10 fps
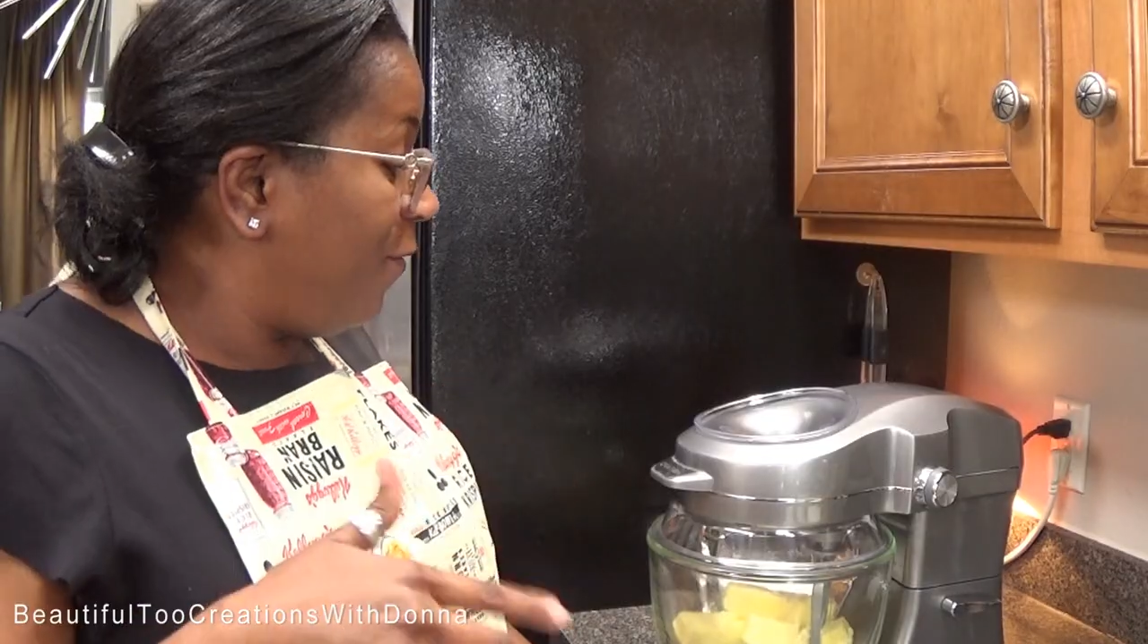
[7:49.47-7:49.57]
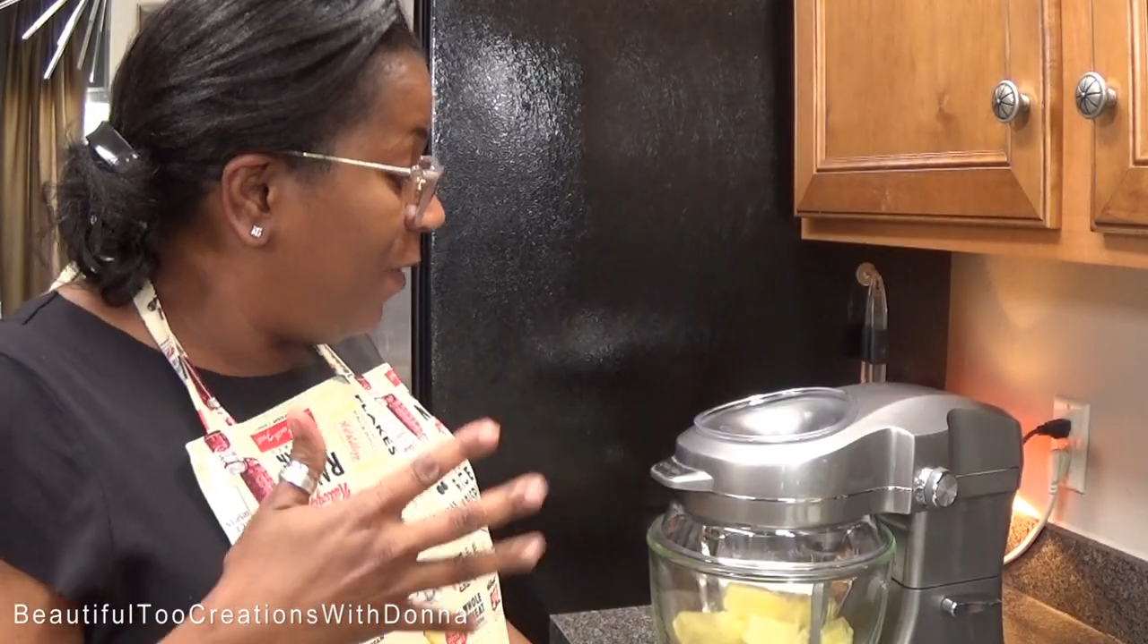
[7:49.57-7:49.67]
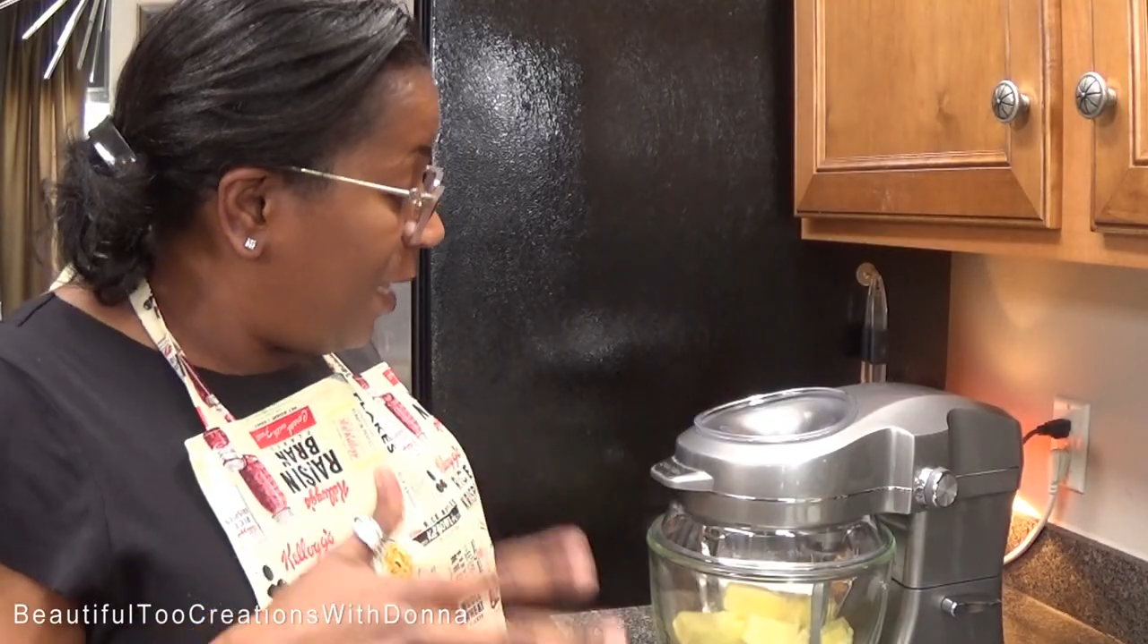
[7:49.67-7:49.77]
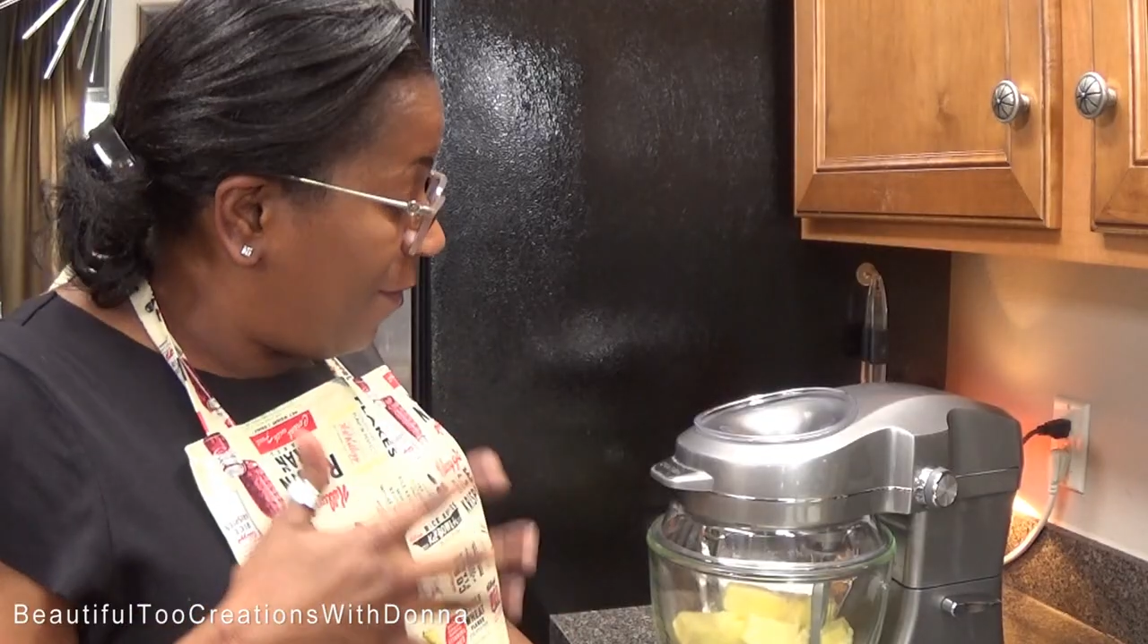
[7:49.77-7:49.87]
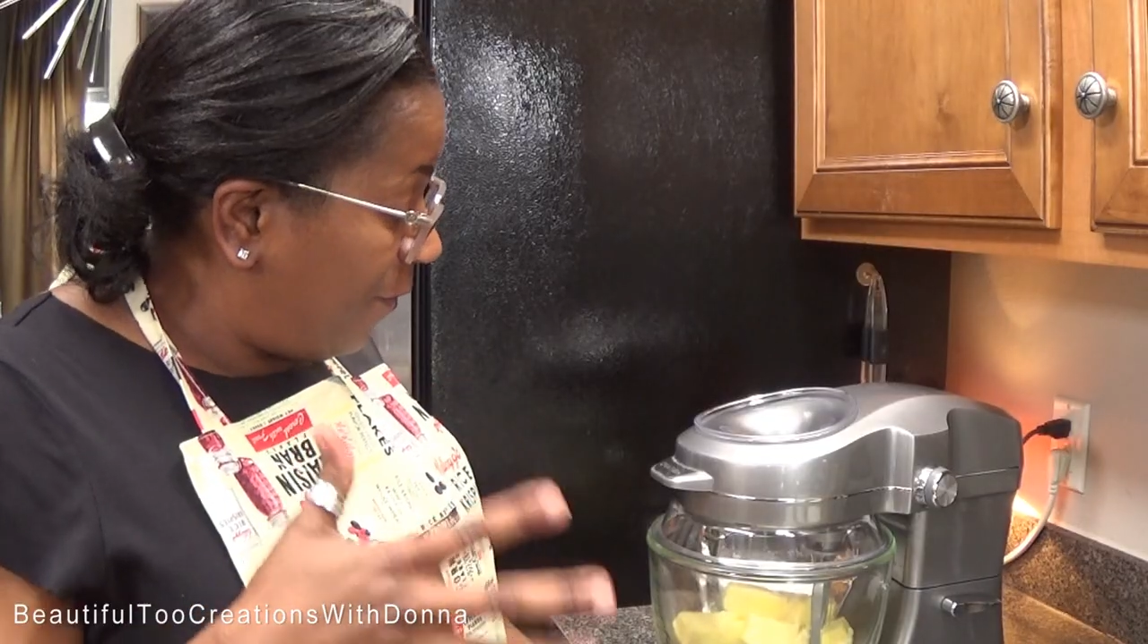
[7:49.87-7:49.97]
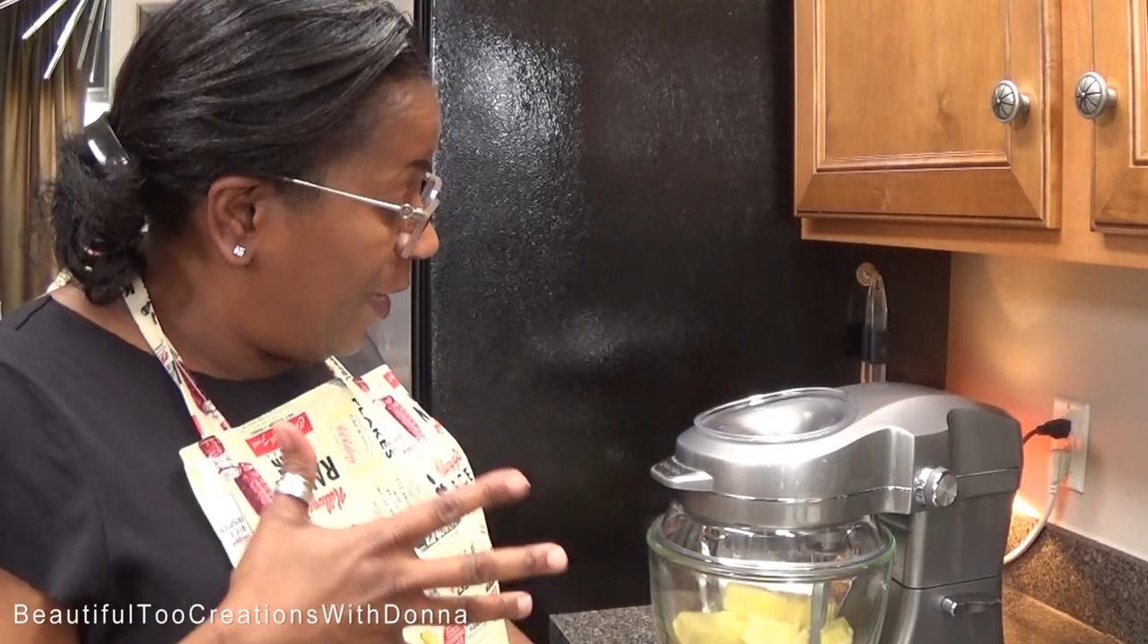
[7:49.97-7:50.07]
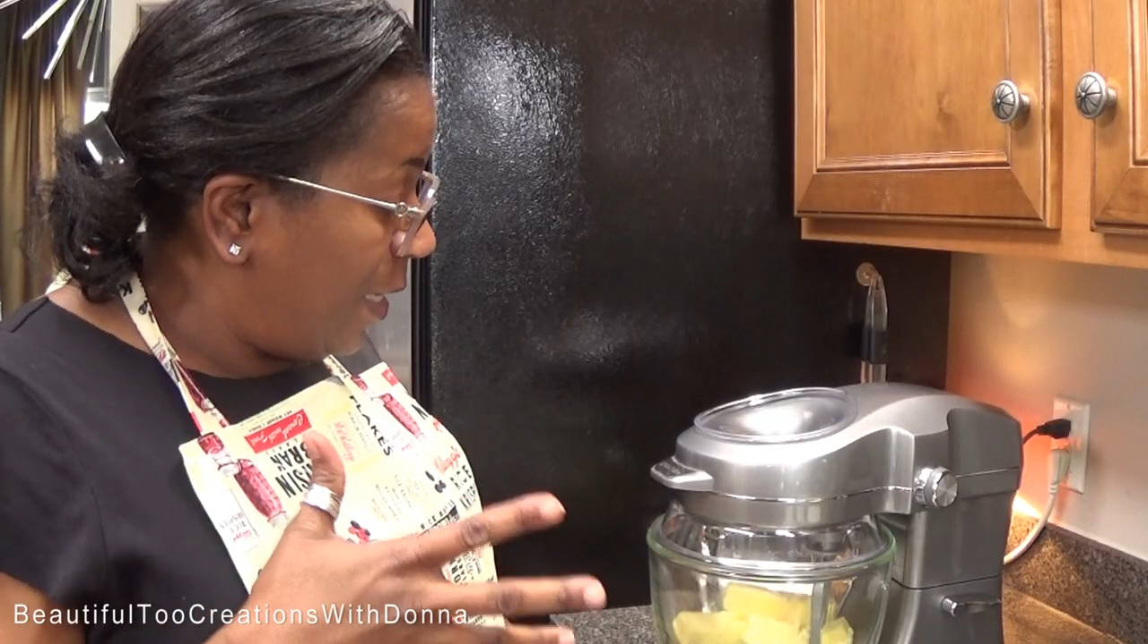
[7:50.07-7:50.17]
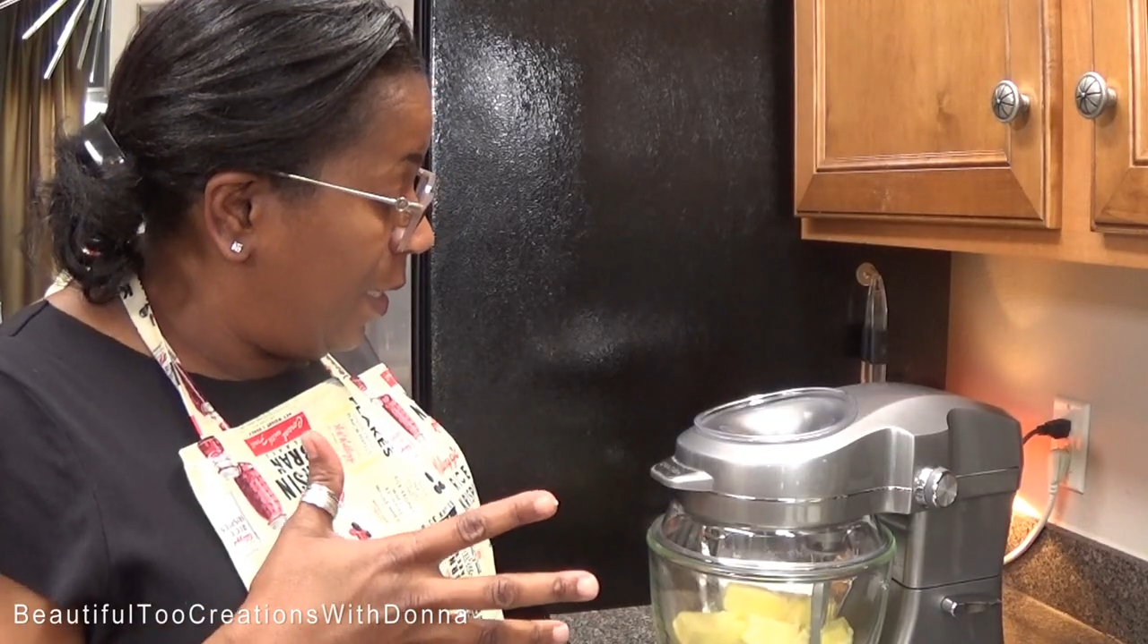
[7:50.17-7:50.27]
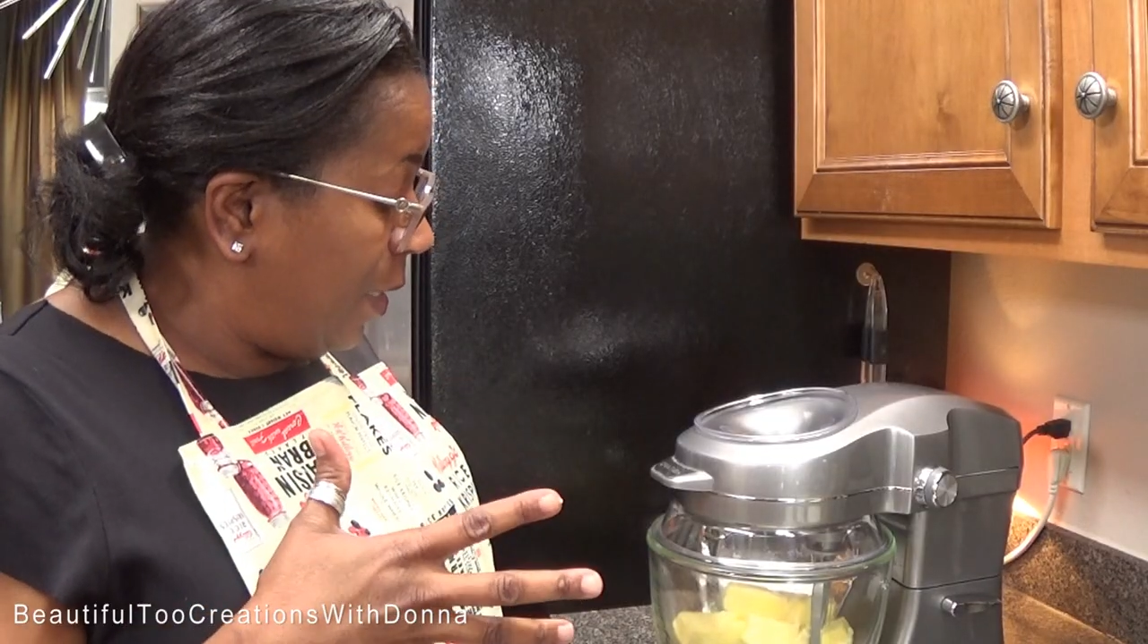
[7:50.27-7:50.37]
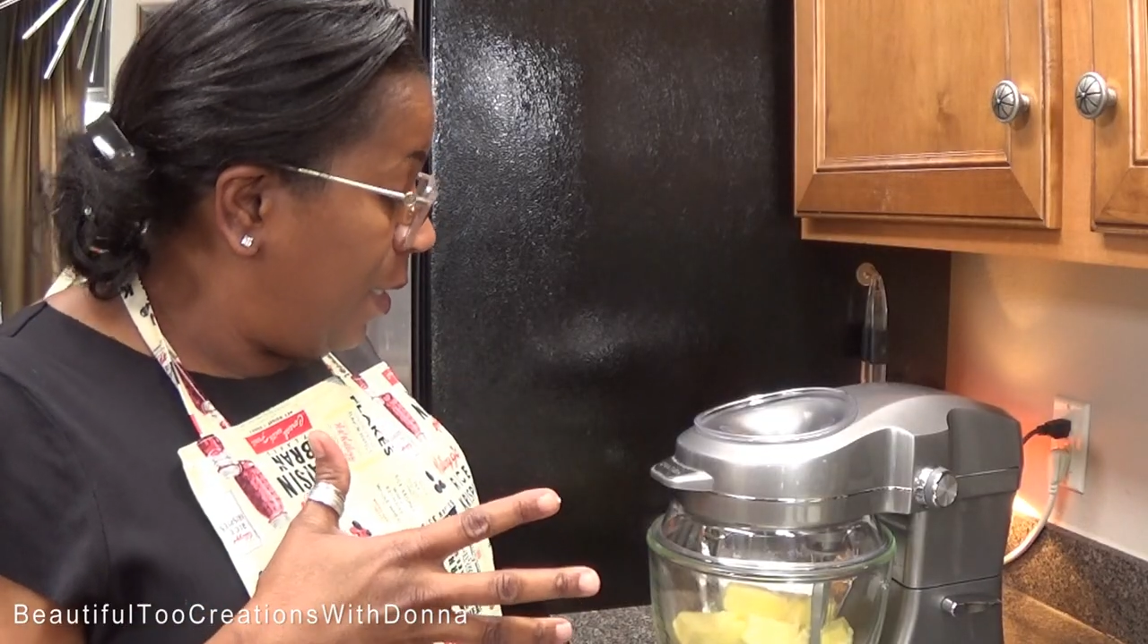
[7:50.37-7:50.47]

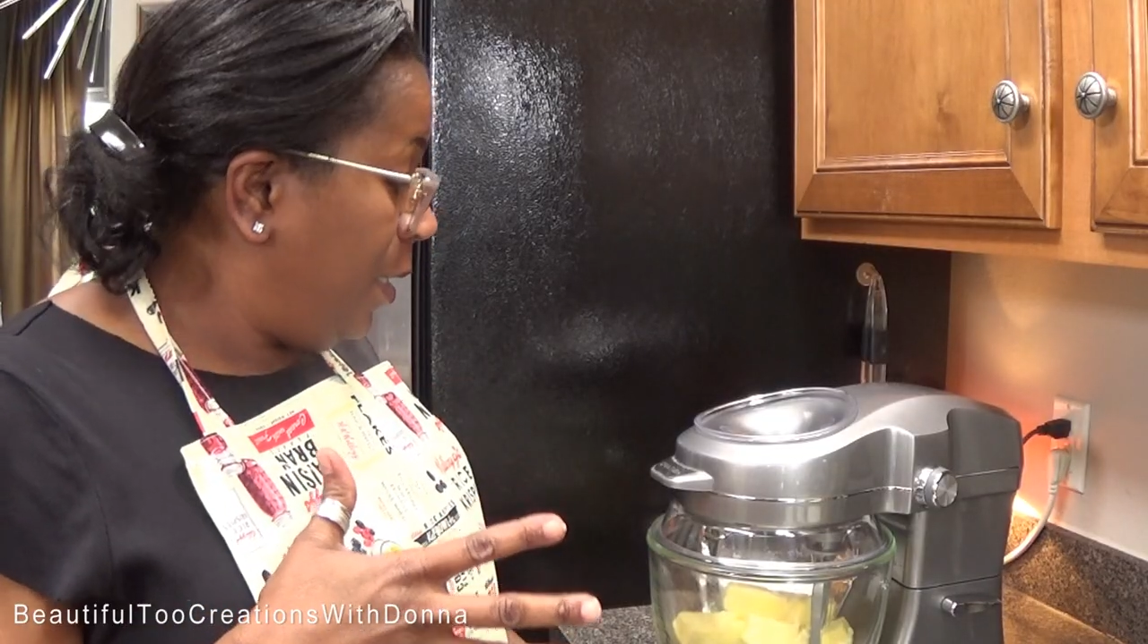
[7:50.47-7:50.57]
fluffy